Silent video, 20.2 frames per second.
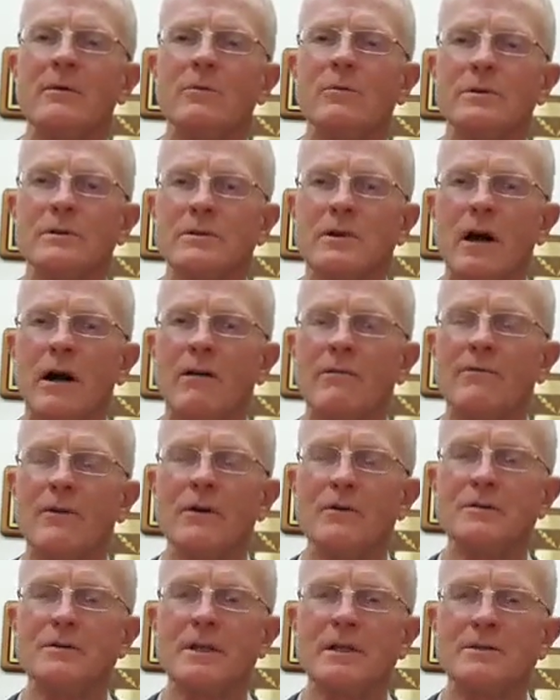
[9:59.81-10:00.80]
resolve
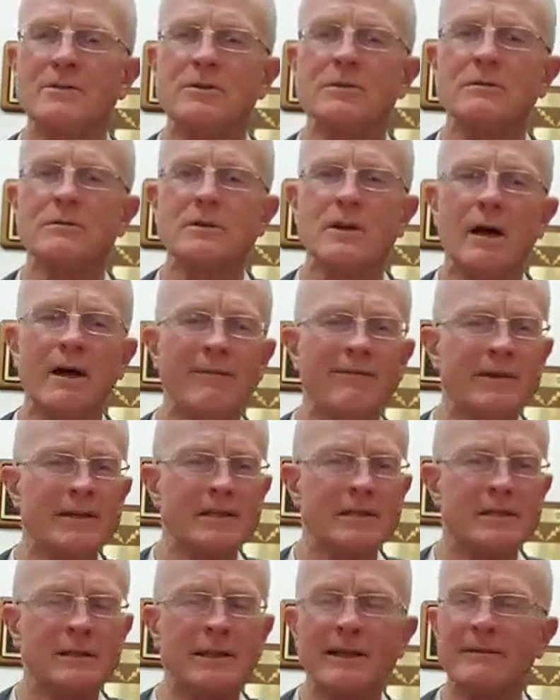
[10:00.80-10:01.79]
those issues.
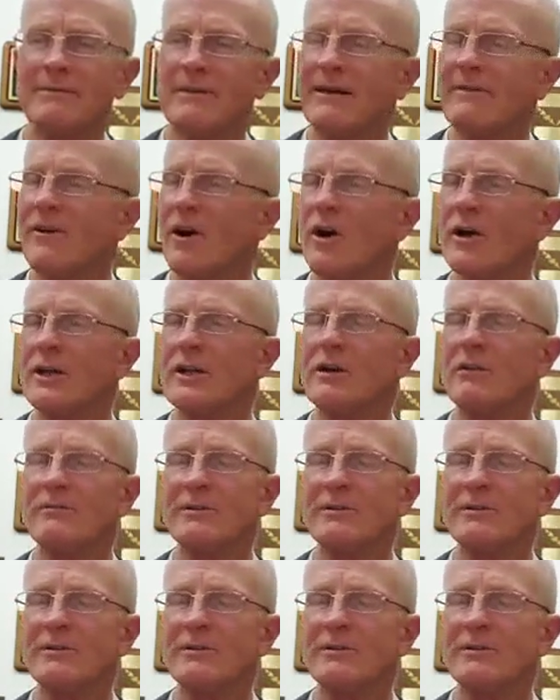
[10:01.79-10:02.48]
Obviously, if they've already